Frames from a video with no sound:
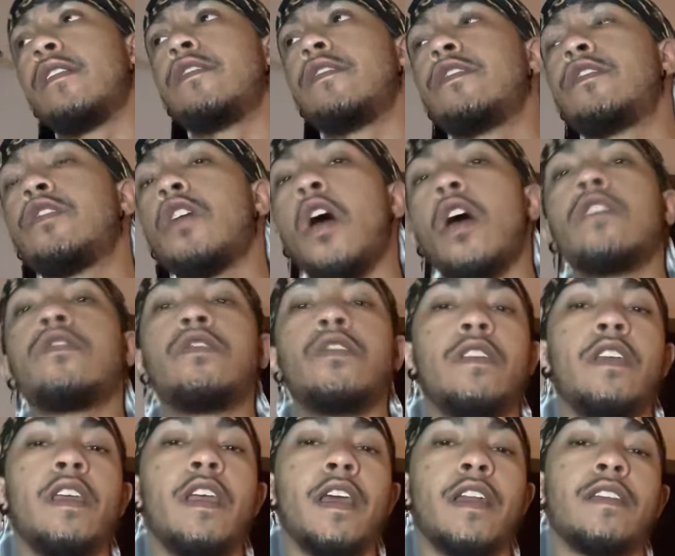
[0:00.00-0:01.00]
talk to
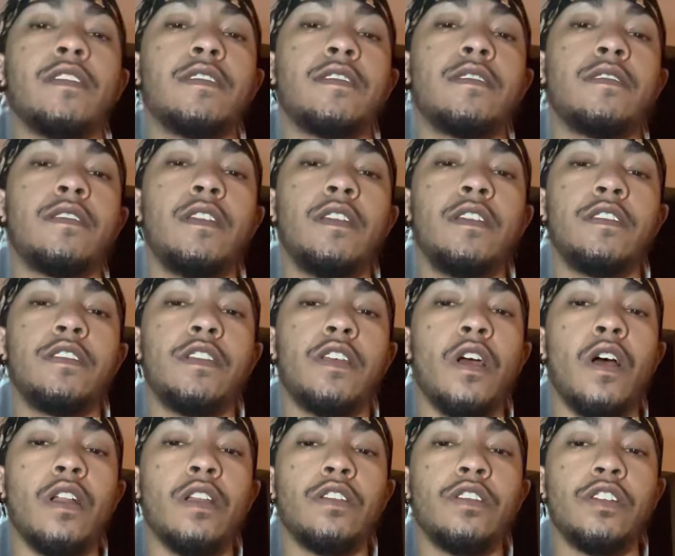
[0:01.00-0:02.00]
the
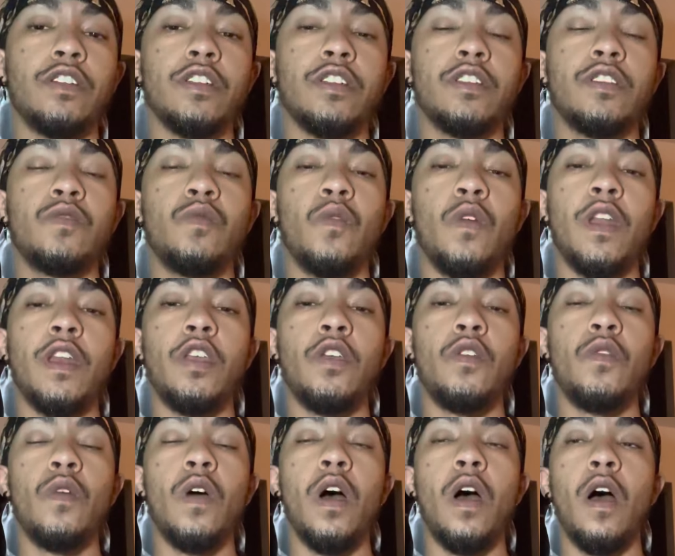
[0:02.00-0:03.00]
anesthesiologist when
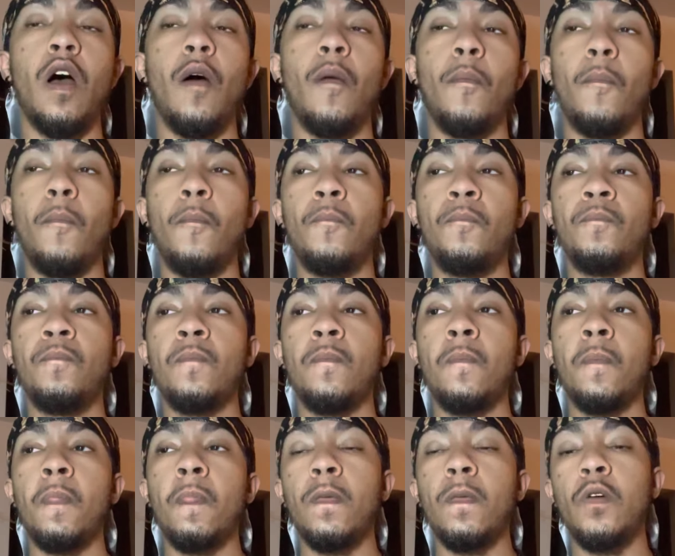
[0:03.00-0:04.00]
you
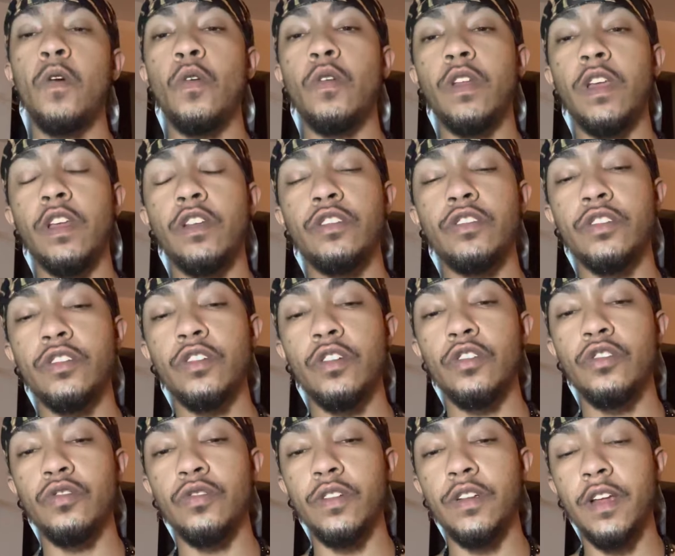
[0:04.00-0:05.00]
go to get your
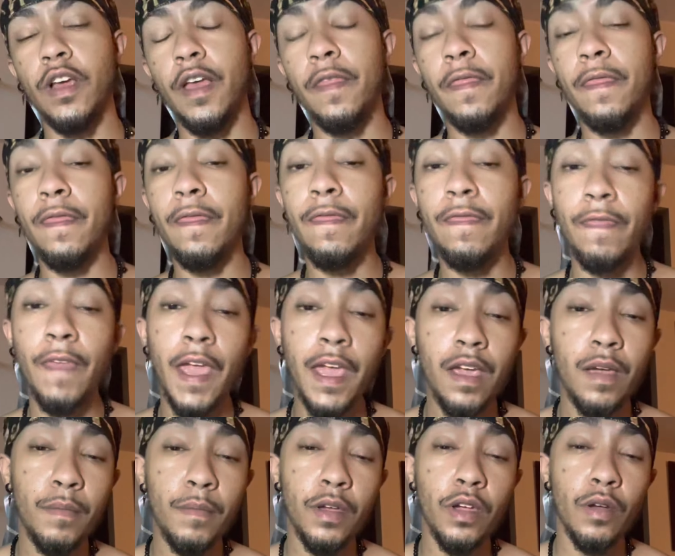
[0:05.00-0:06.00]
surgery done. They
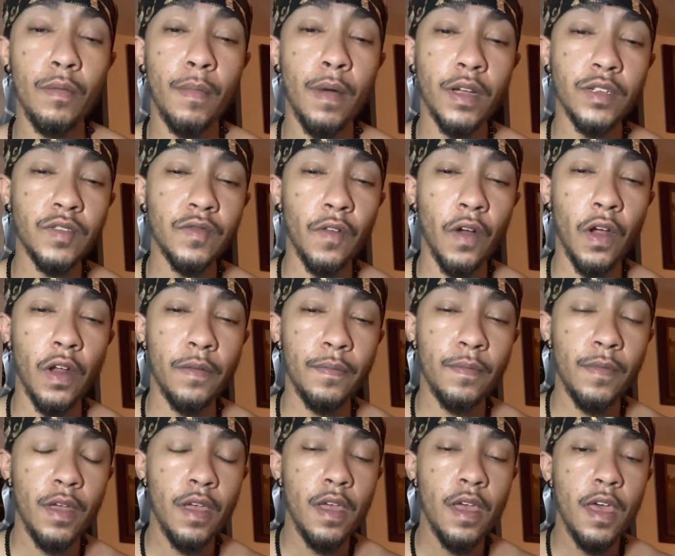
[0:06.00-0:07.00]
can be your best friend.
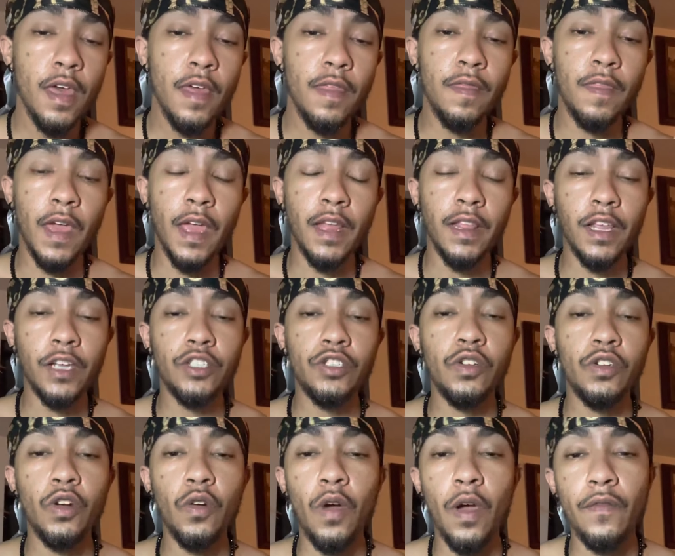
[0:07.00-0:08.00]
They let
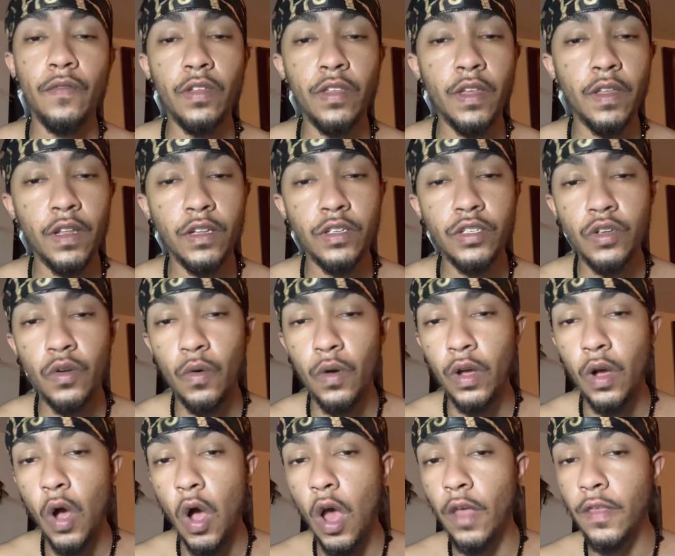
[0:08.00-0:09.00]
you know everything that's going
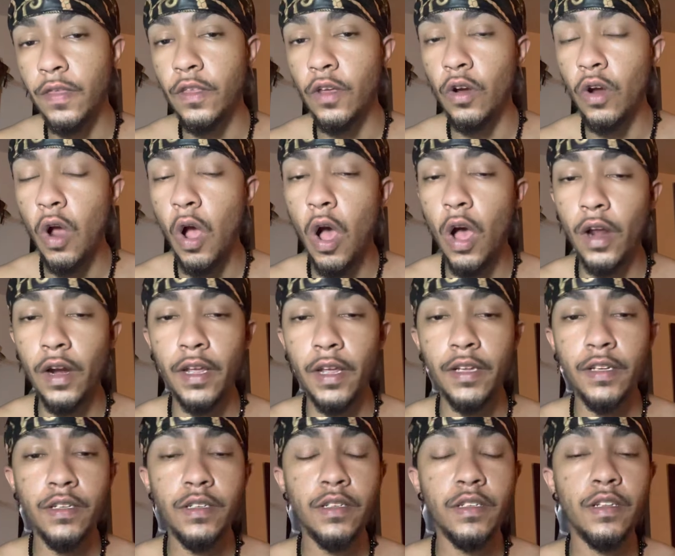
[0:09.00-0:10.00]
on. They're
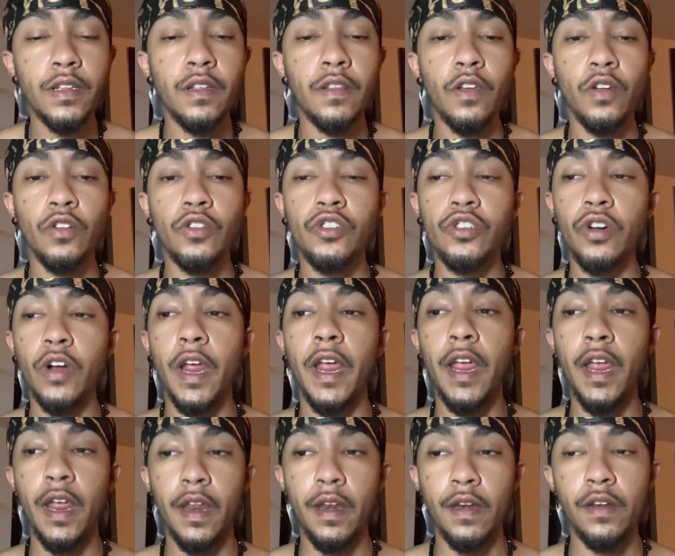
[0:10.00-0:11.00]
honest. They're
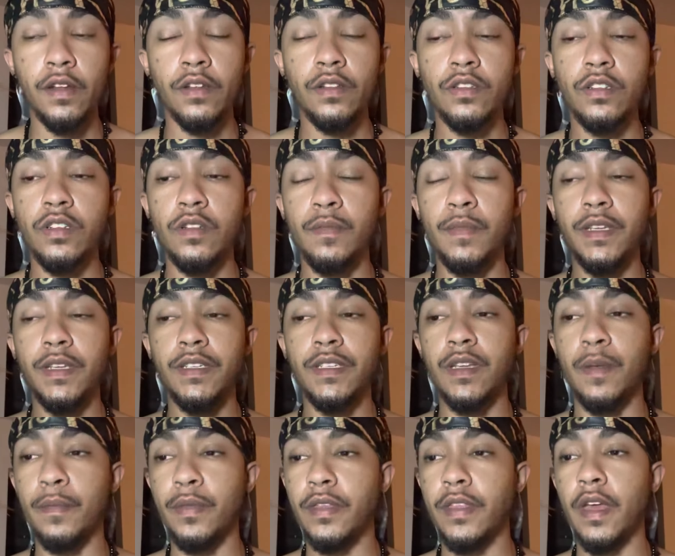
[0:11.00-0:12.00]
trained to be
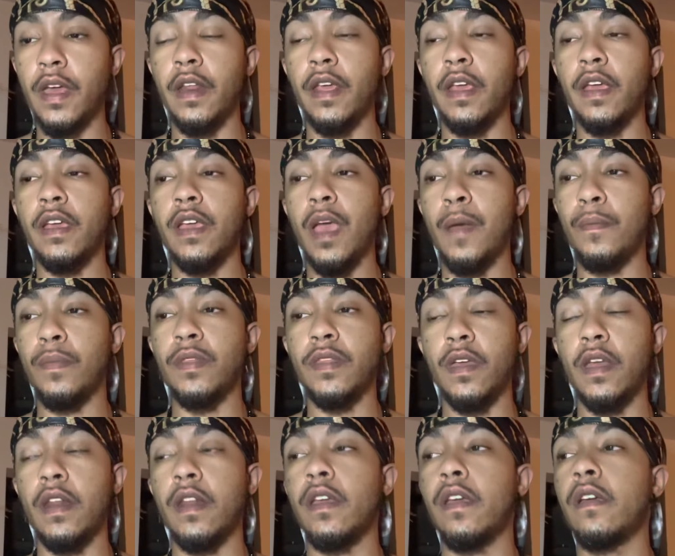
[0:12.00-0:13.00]
sympathetic,
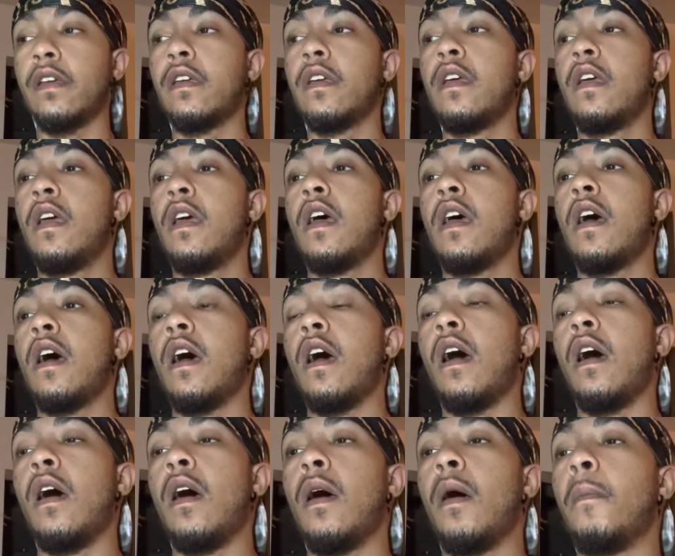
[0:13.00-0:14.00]
empathetic.
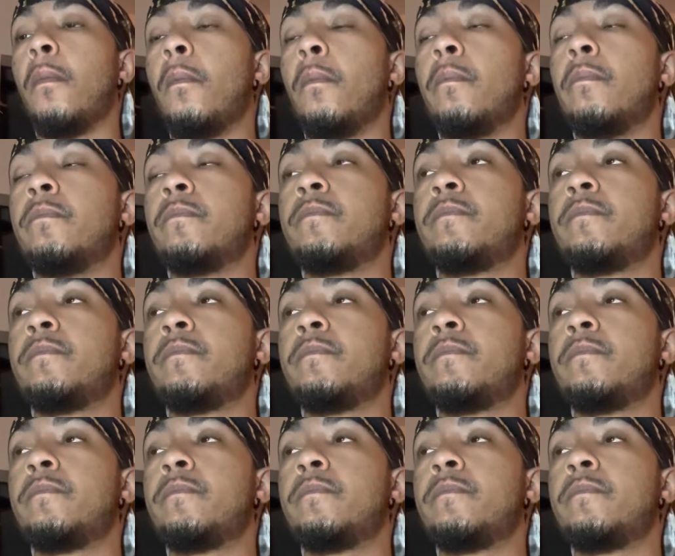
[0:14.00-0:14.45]
Um,